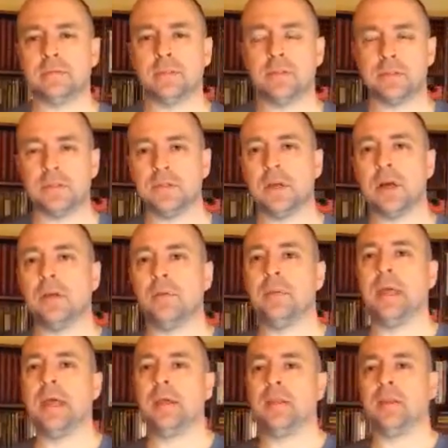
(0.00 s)
This is not a
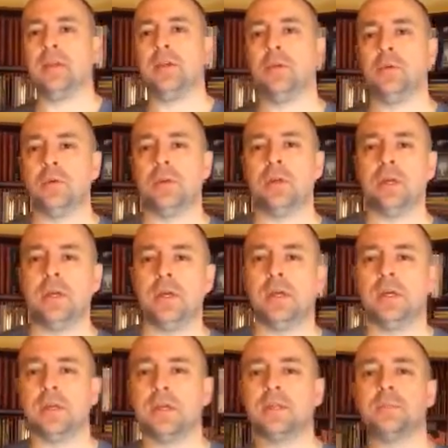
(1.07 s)
man that you would
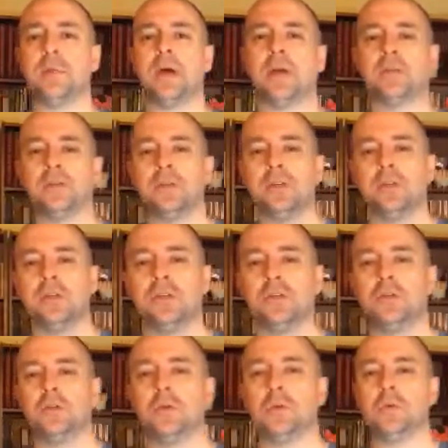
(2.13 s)
expect
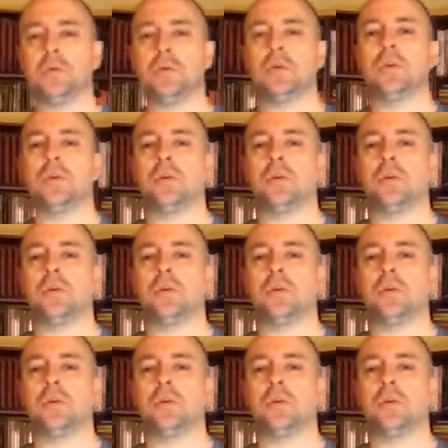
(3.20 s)
to